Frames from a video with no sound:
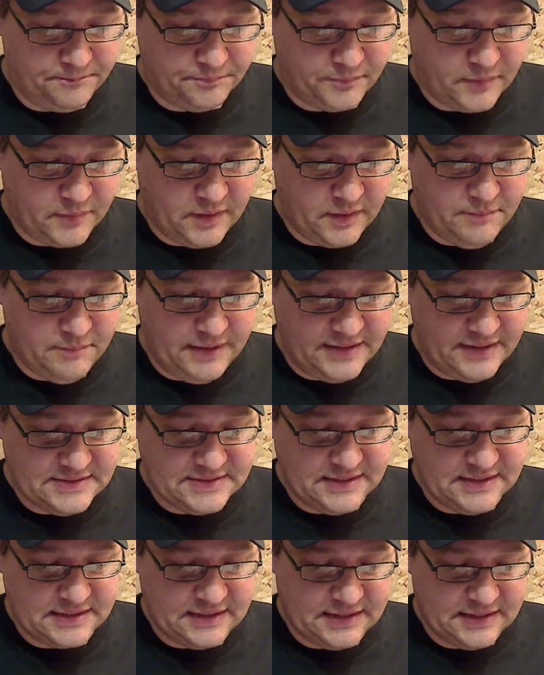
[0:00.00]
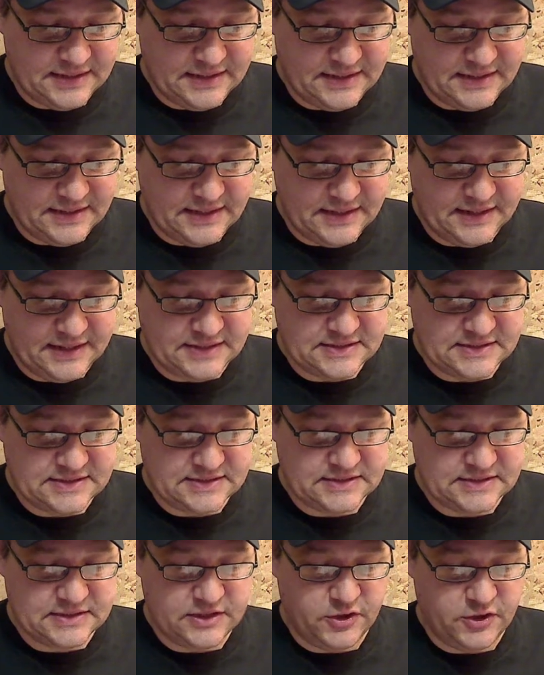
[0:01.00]
basically
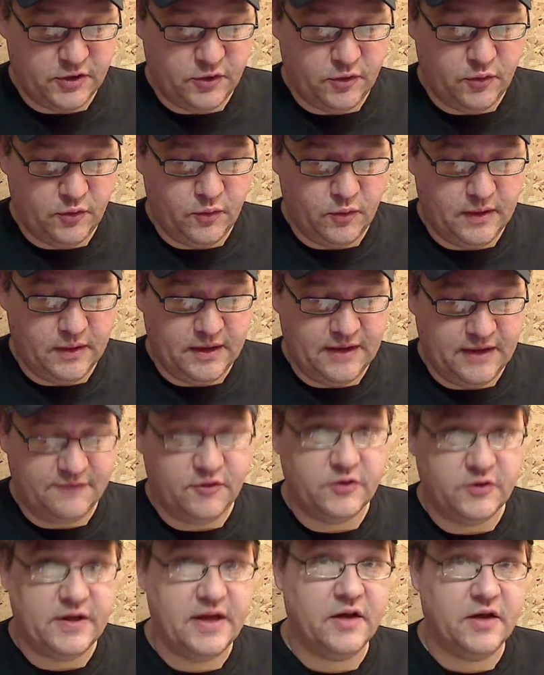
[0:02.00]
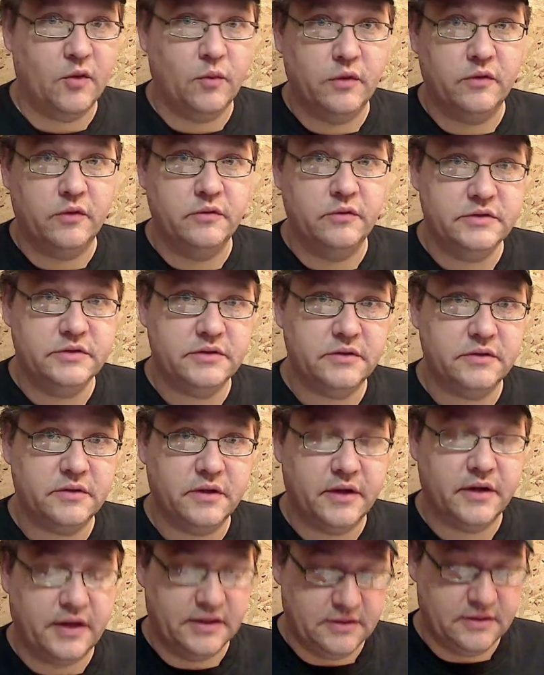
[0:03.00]
is if you take a wound,
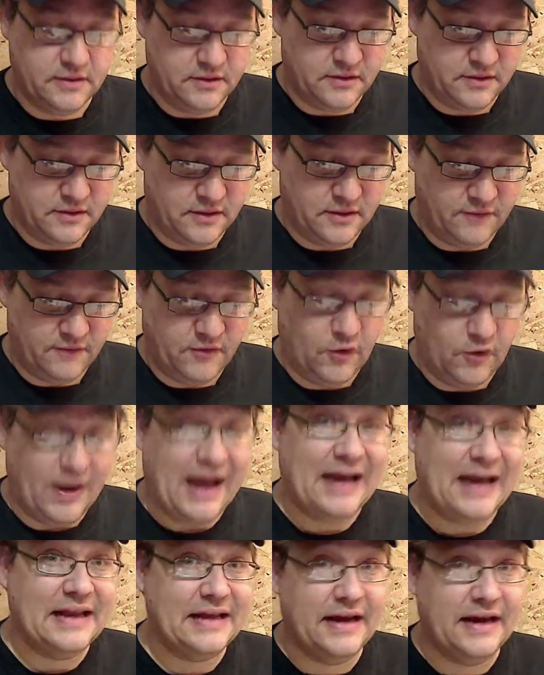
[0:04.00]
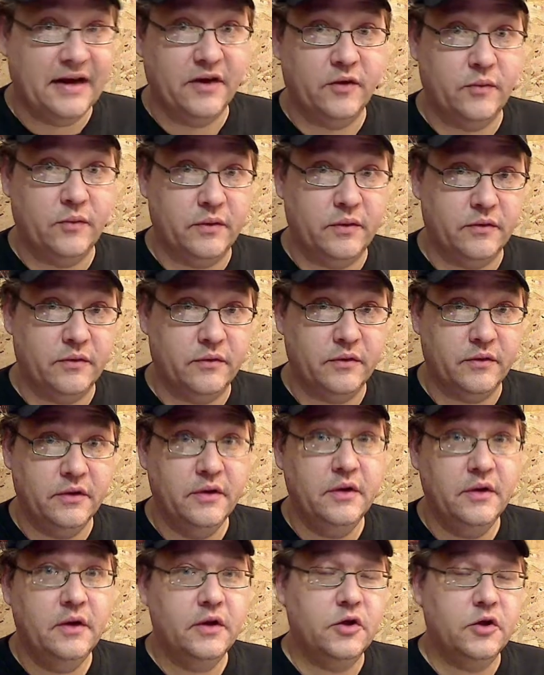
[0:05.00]
and if you're allocated a wound,
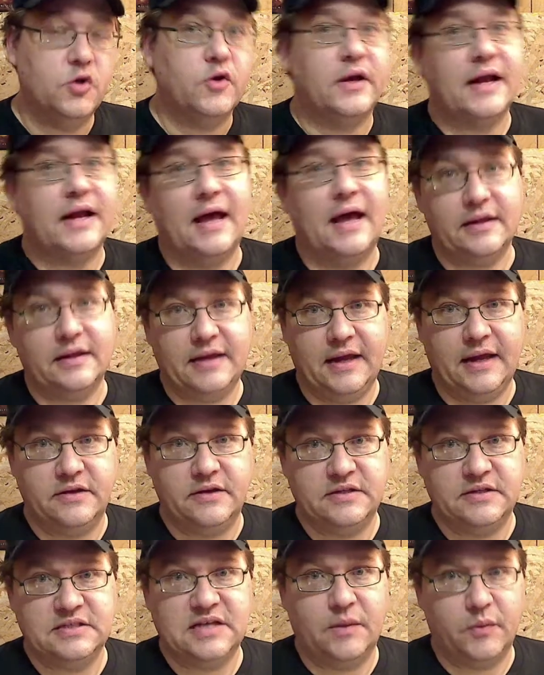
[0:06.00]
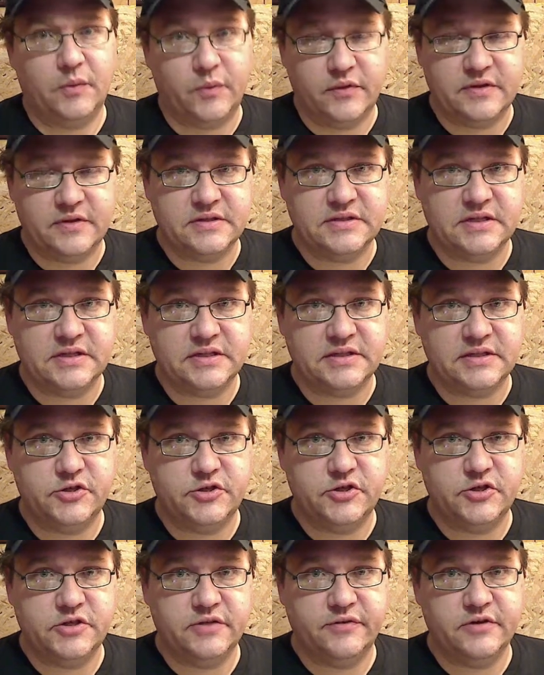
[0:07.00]
you can allocate it to someone within 6
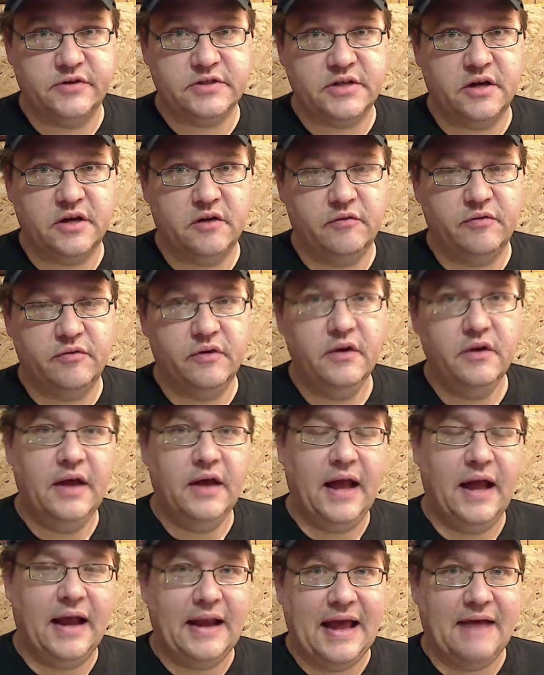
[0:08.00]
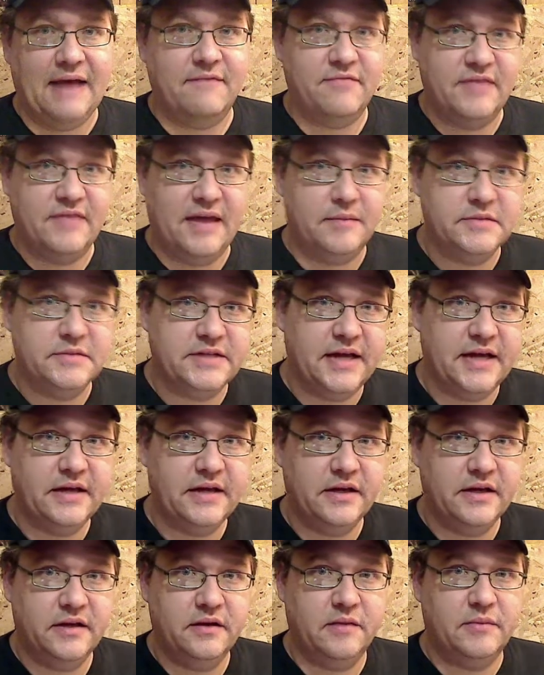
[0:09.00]
inches of yourself and have them take
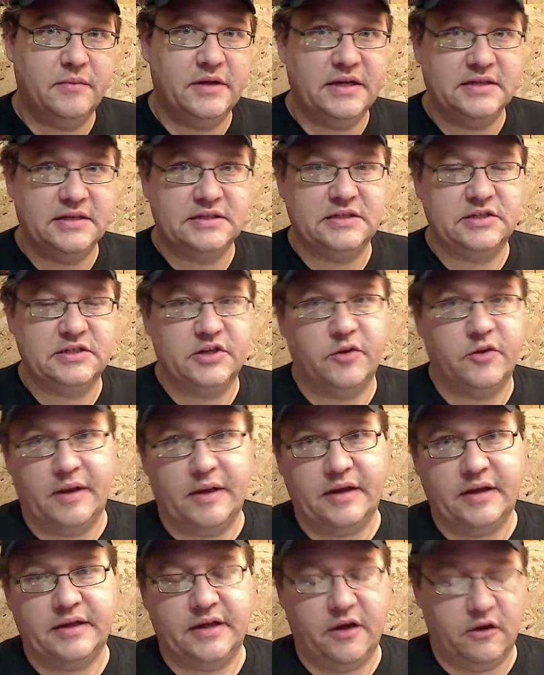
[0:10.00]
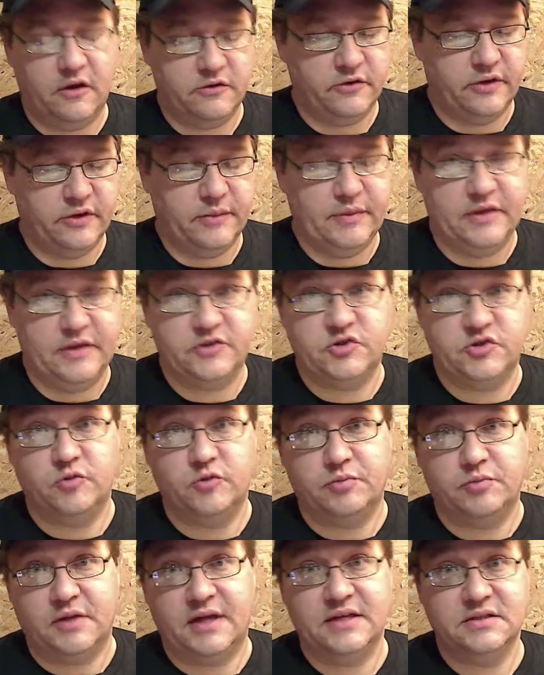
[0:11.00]
it. And because he's an independent character, he'd be a
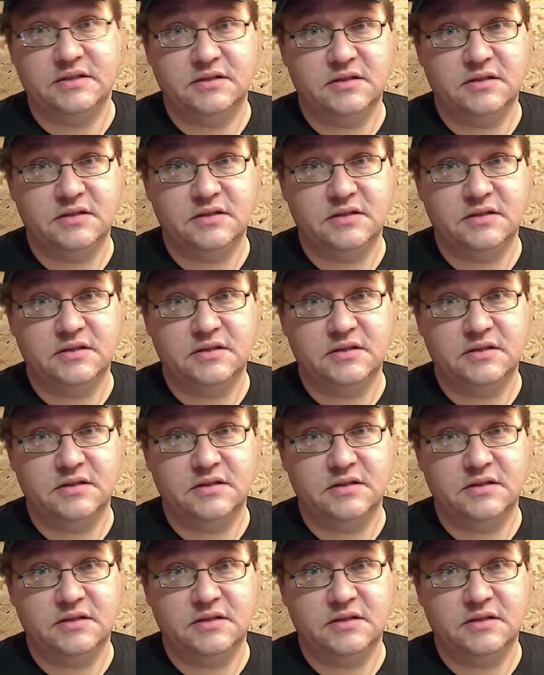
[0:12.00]
2+.